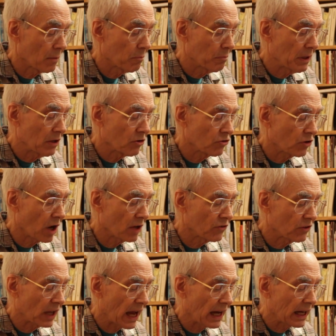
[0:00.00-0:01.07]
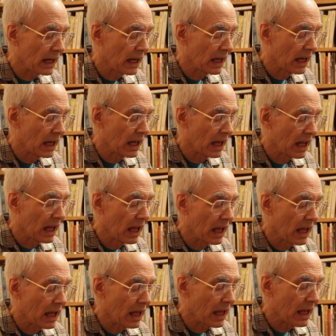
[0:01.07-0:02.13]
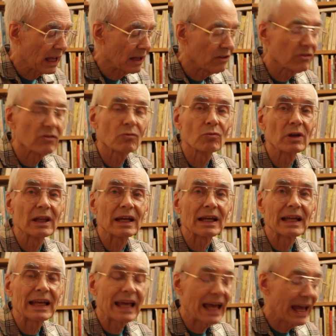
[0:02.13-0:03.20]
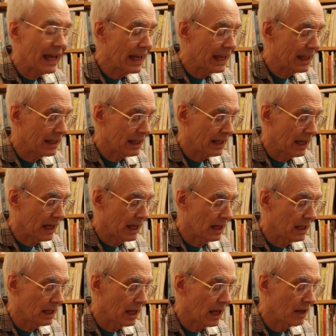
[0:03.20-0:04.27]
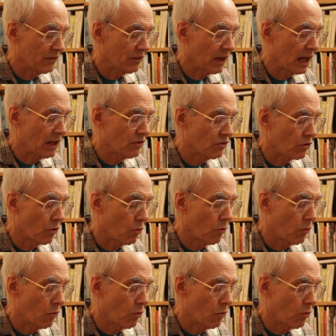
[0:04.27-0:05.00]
Peter Shostak. It's with a K at the end, Shostak.